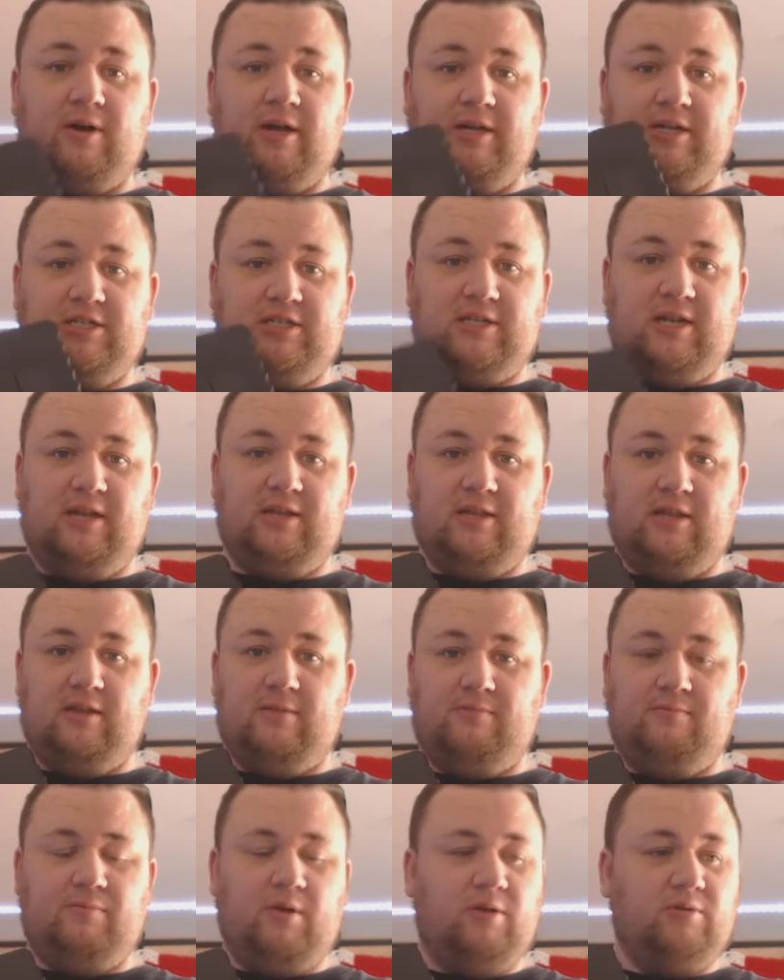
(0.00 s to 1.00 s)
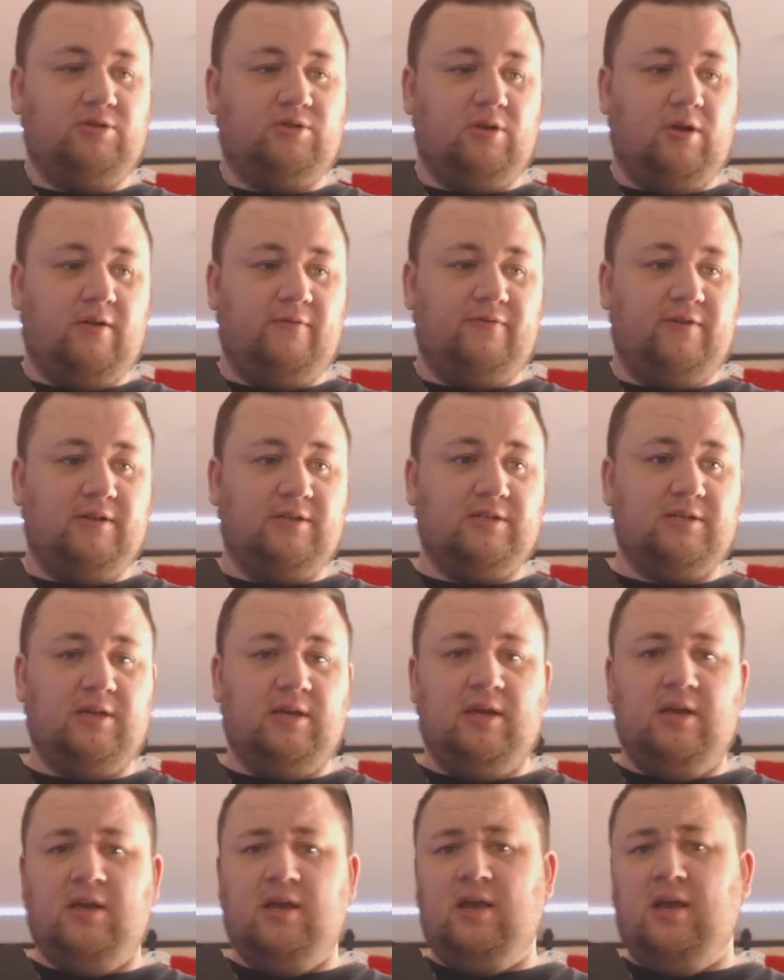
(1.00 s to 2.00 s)
I just sent it to the post office,
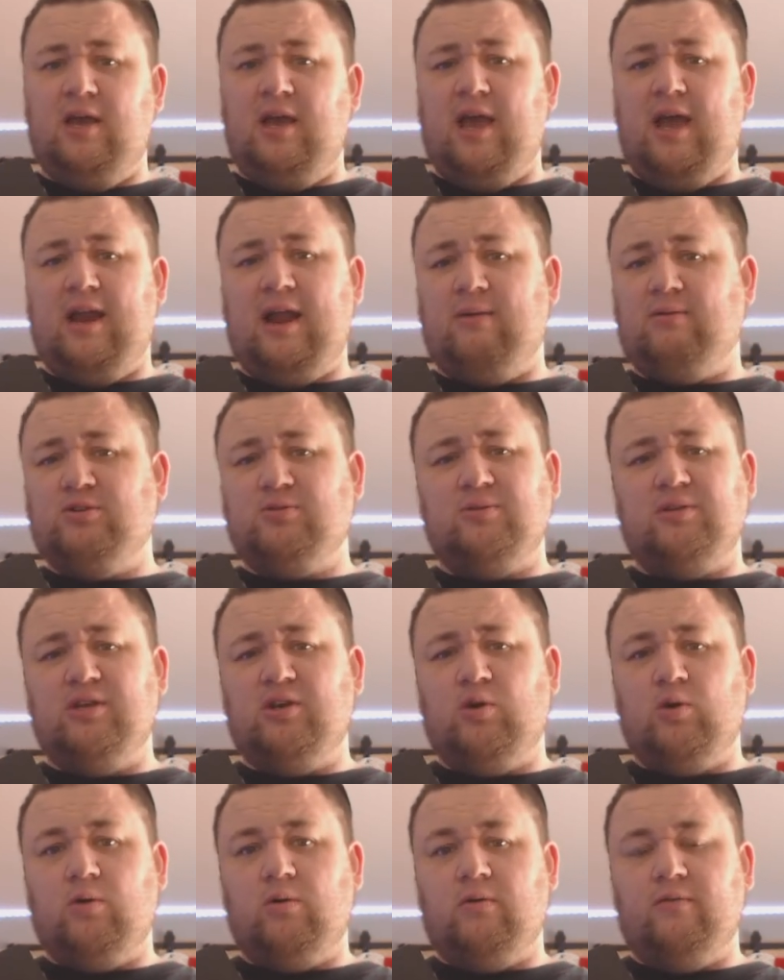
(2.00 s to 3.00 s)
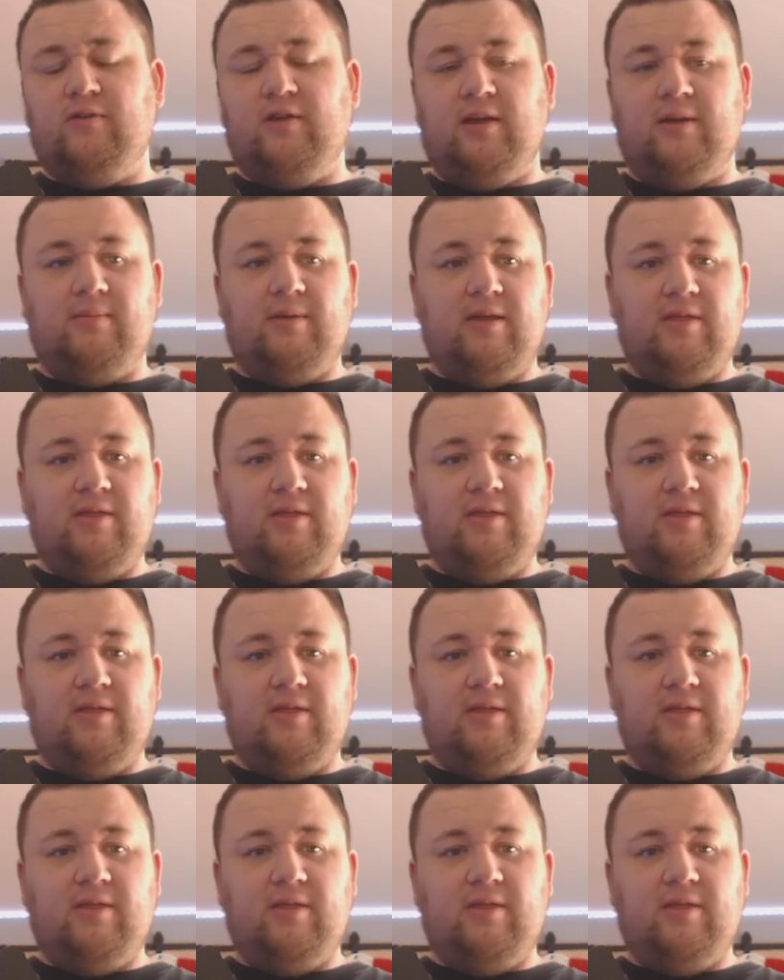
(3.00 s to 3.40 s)
and that was really cool of him.